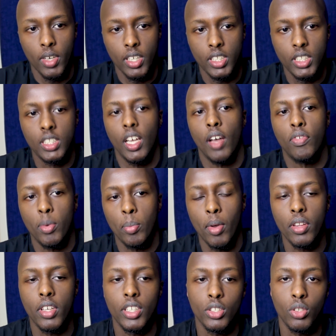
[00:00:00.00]
stuff
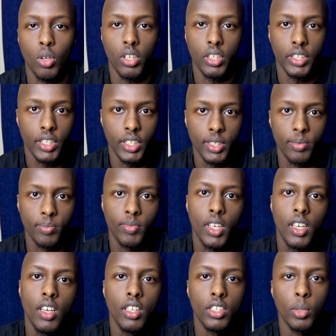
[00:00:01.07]
about this knowledge.
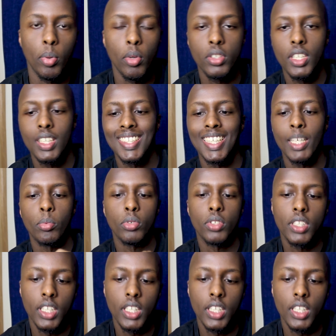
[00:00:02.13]
So Paul says in Hebrews